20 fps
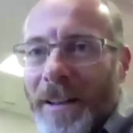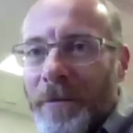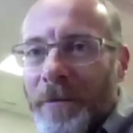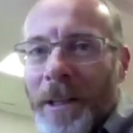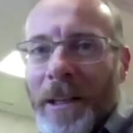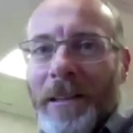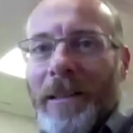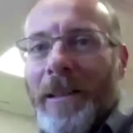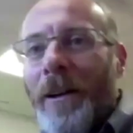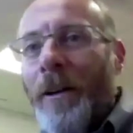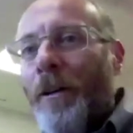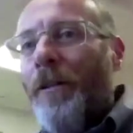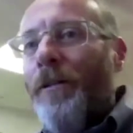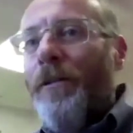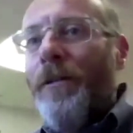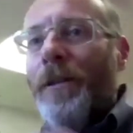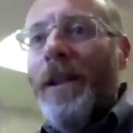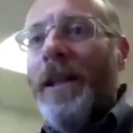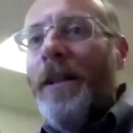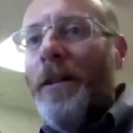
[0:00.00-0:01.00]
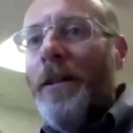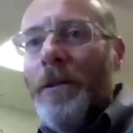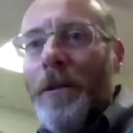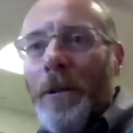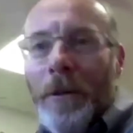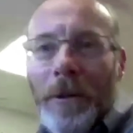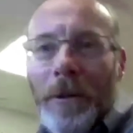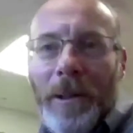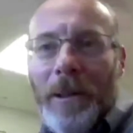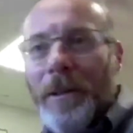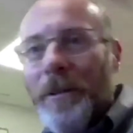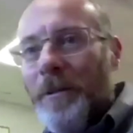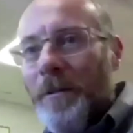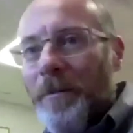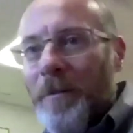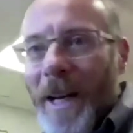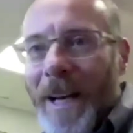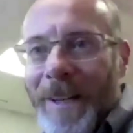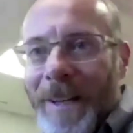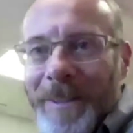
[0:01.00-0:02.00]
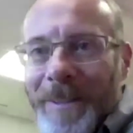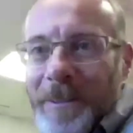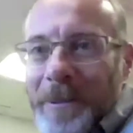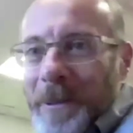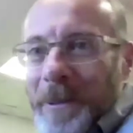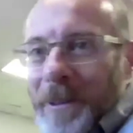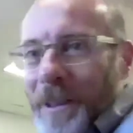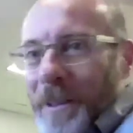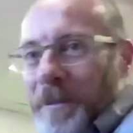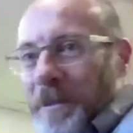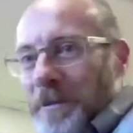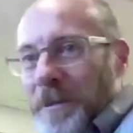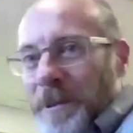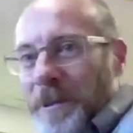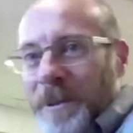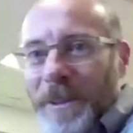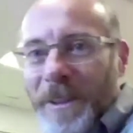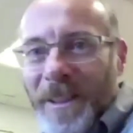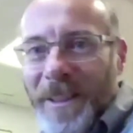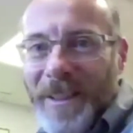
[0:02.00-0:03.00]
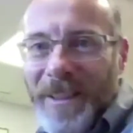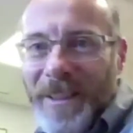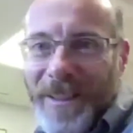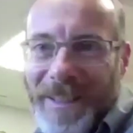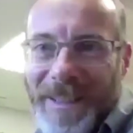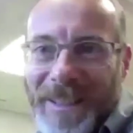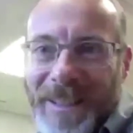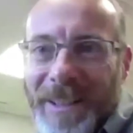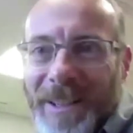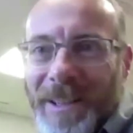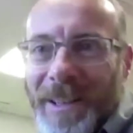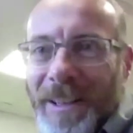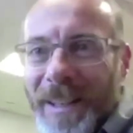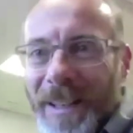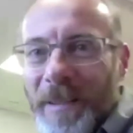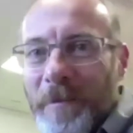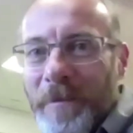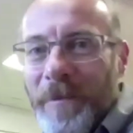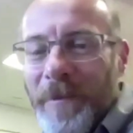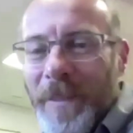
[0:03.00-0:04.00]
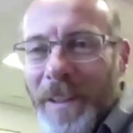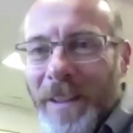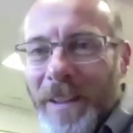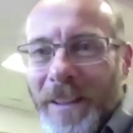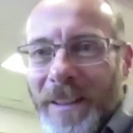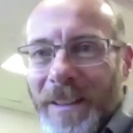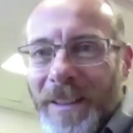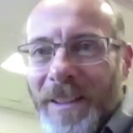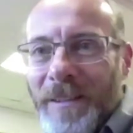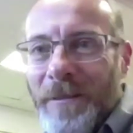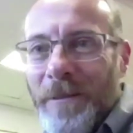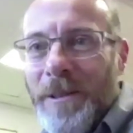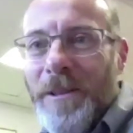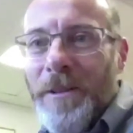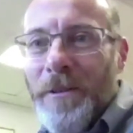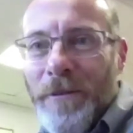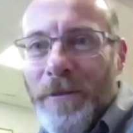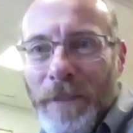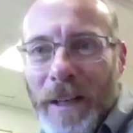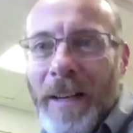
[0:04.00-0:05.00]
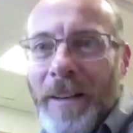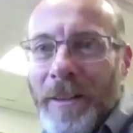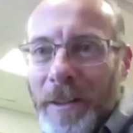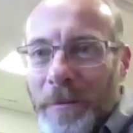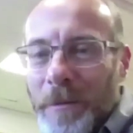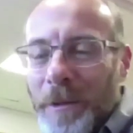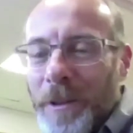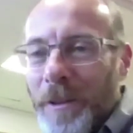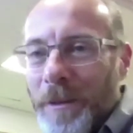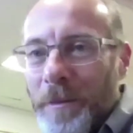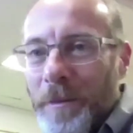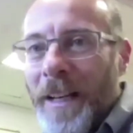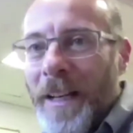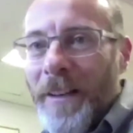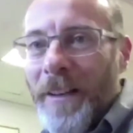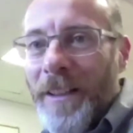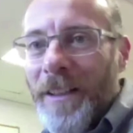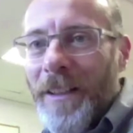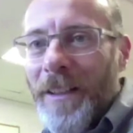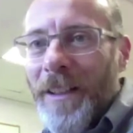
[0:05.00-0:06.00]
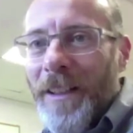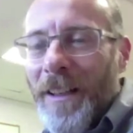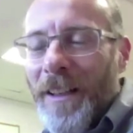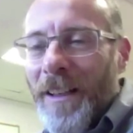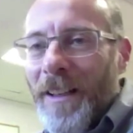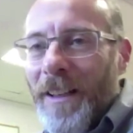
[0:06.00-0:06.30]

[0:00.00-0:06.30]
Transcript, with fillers: We get the whole Vito Corleone backstory when we're looking at a CGM. That's what's so valuable about it.